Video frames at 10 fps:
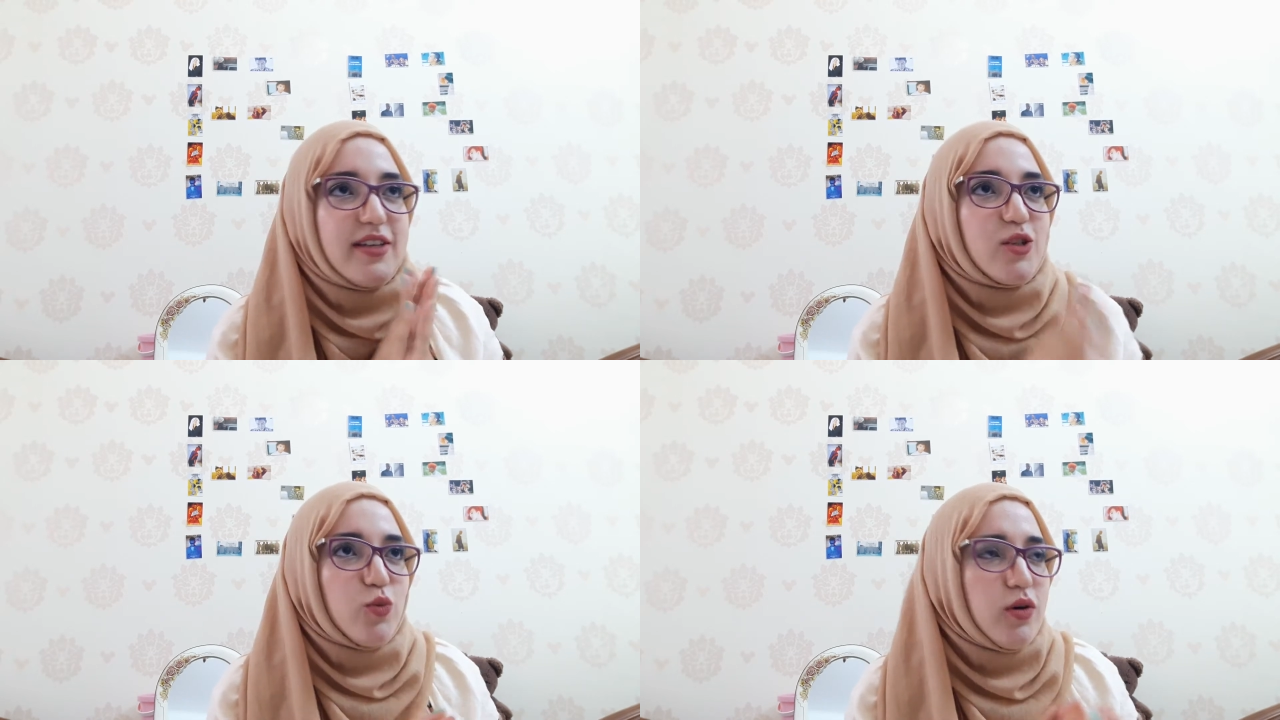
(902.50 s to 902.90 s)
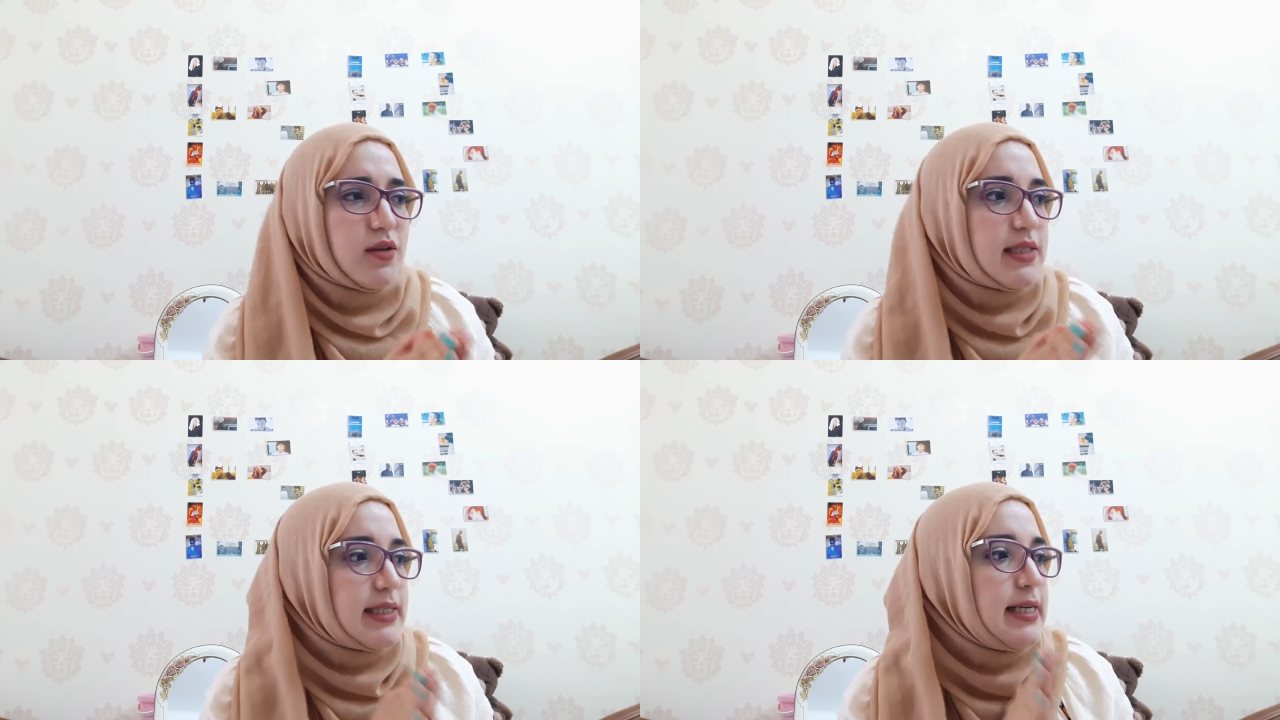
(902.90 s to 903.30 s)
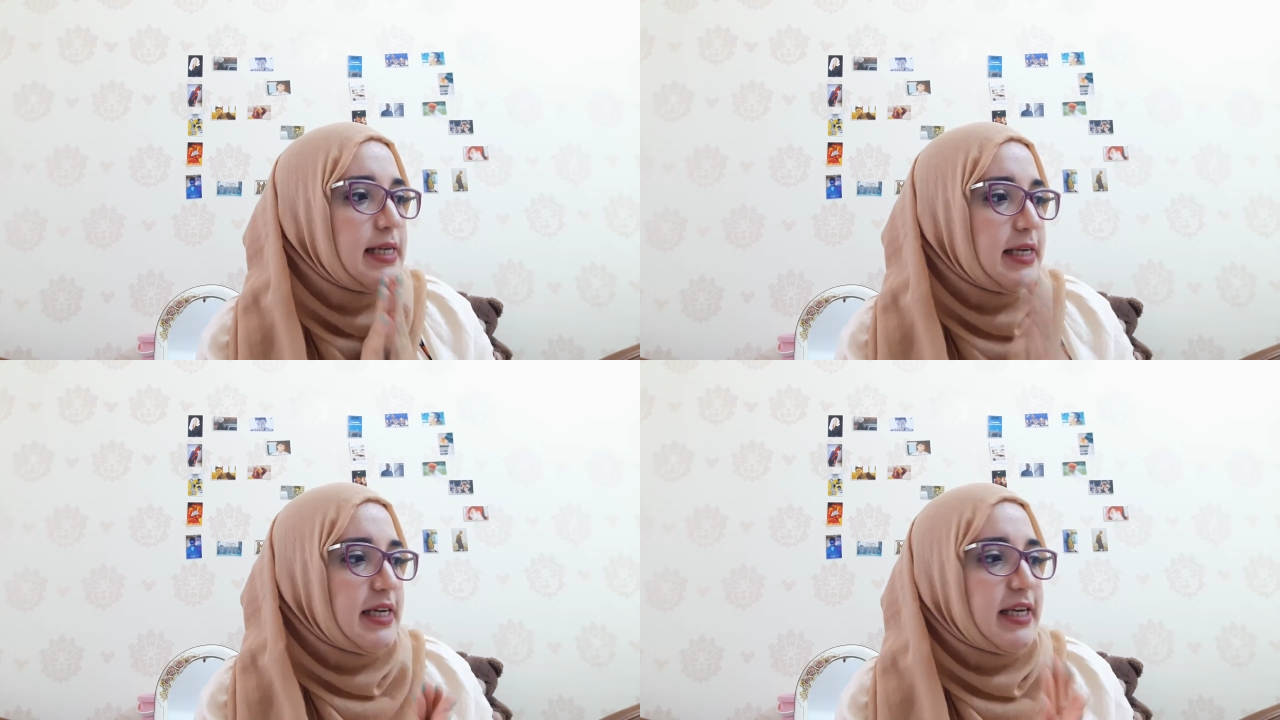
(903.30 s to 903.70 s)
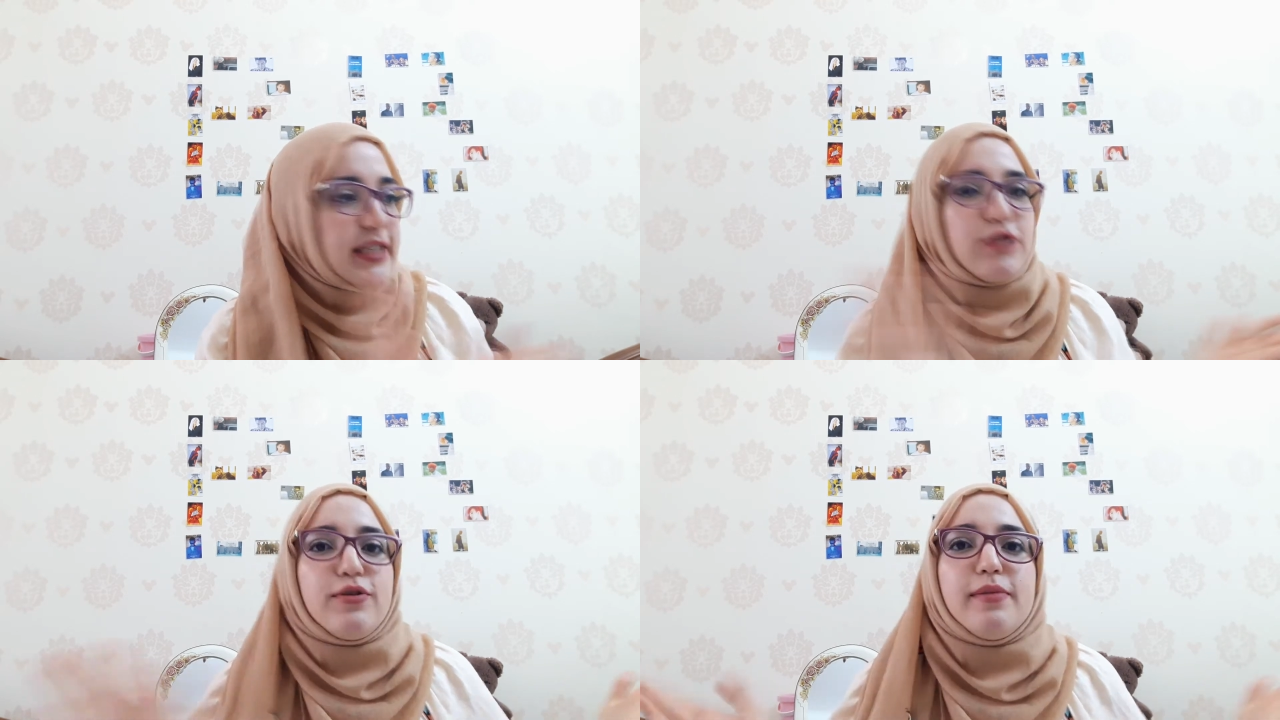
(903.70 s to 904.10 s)
this was
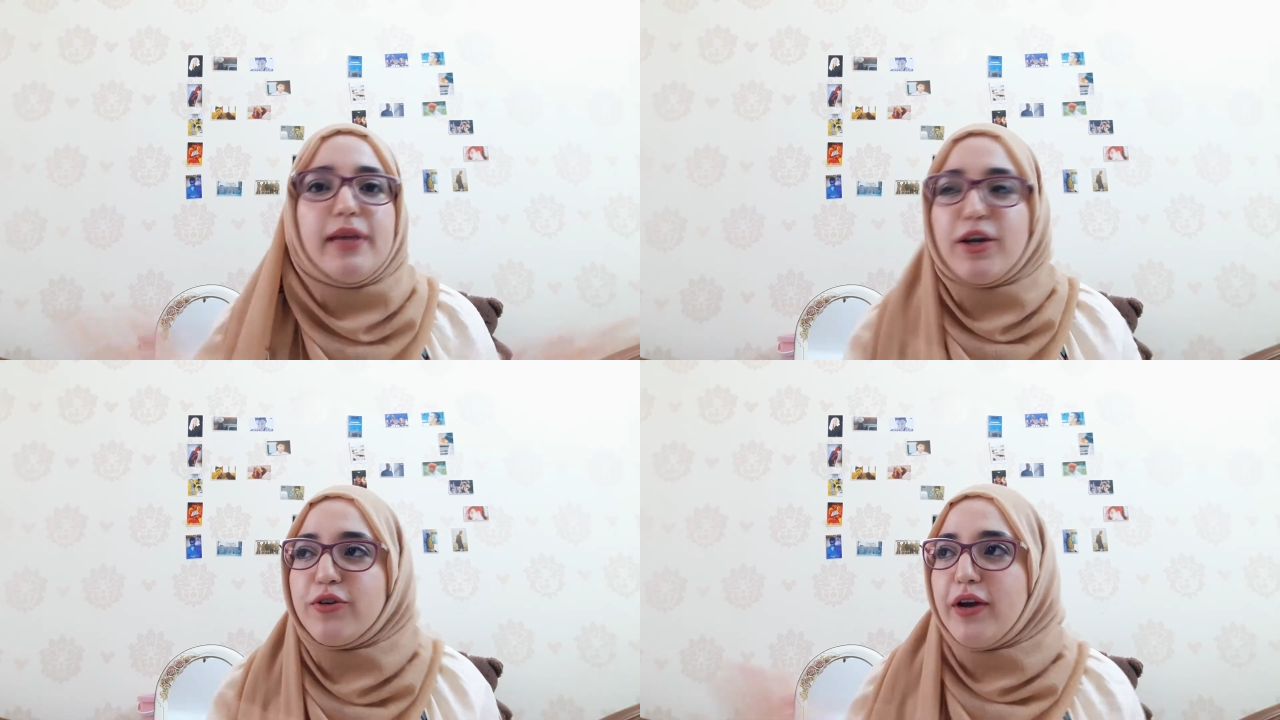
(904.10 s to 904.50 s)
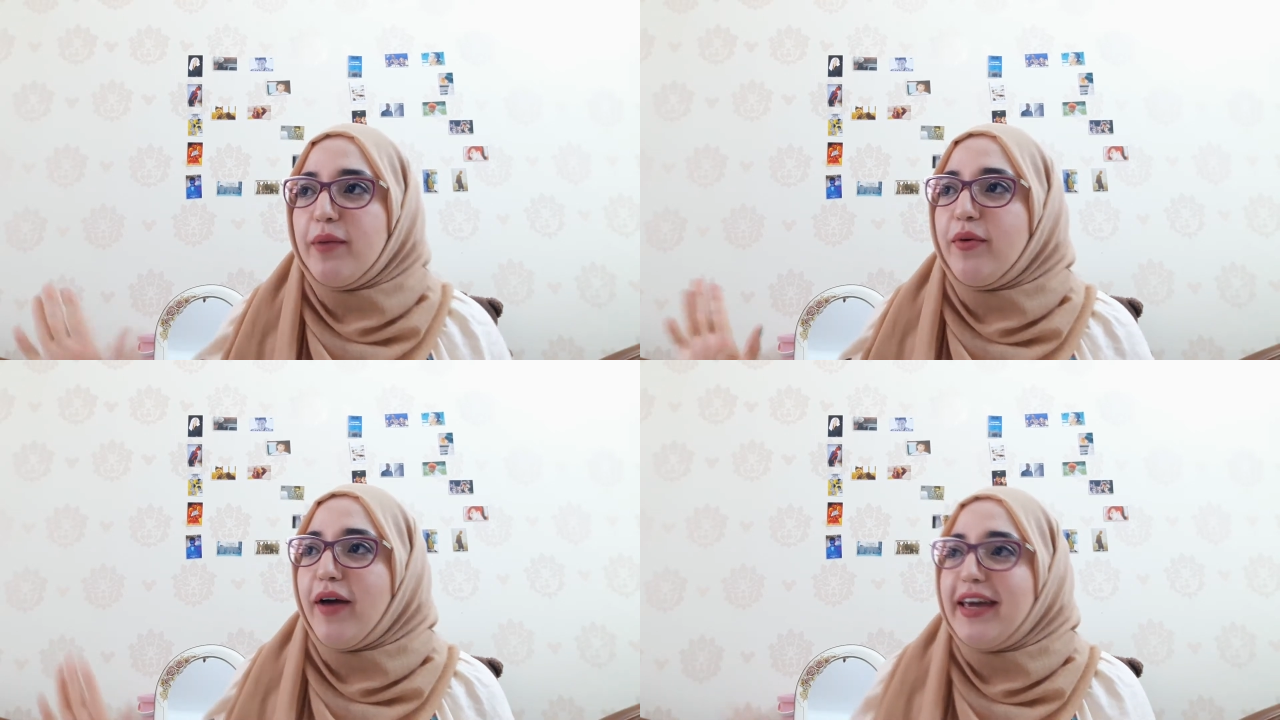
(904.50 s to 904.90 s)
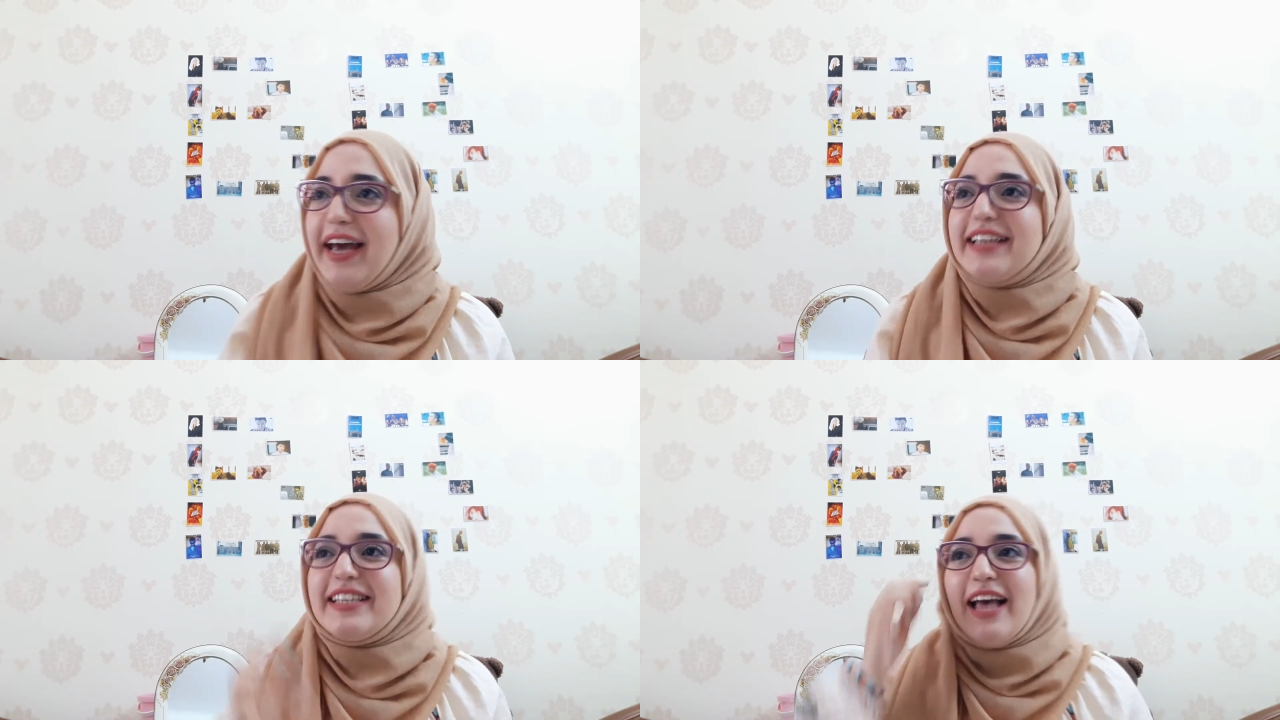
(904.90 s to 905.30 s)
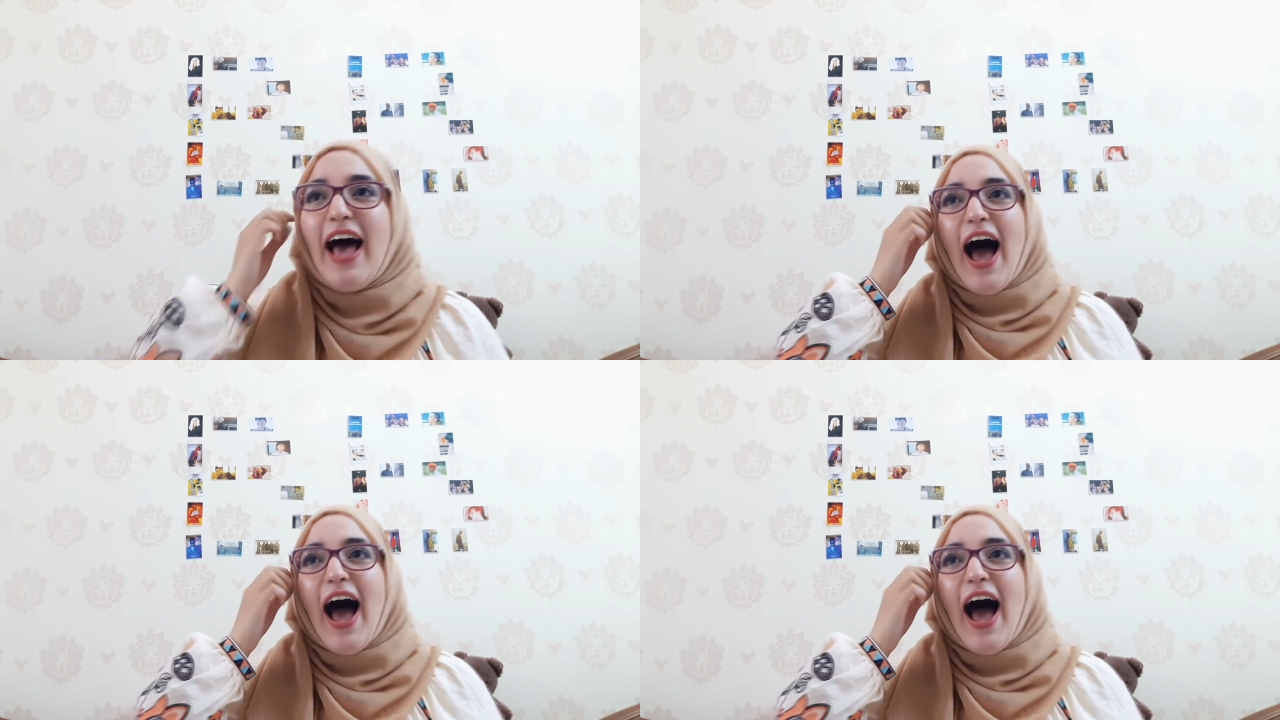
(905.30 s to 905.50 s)
extremely Korean, I guess.